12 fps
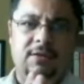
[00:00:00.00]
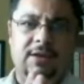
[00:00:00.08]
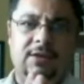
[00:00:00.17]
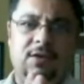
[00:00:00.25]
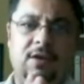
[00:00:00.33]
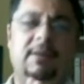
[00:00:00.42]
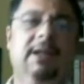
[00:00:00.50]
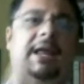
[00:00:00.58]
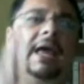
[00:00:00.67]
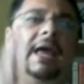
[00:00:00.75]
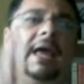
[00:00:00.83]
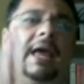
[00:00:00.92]

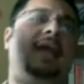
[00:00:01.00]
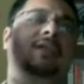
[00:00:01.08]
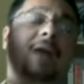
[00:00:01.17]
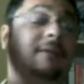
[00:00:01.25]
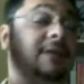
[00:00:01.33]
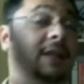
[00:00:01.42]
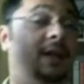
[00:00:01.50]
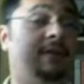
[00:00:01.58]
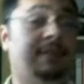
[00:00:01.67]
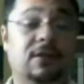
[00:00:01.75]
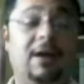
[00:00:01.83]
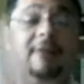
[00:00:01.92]
and you have a
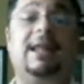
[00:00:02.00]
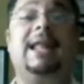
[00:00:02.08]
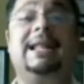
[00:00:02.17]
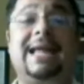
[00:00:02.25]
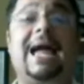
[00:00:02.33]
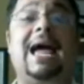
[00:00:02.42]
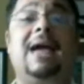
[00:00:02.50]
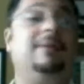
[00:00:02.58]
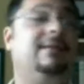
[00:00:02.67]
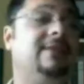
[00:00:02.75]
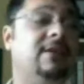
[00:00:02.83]
lot of time.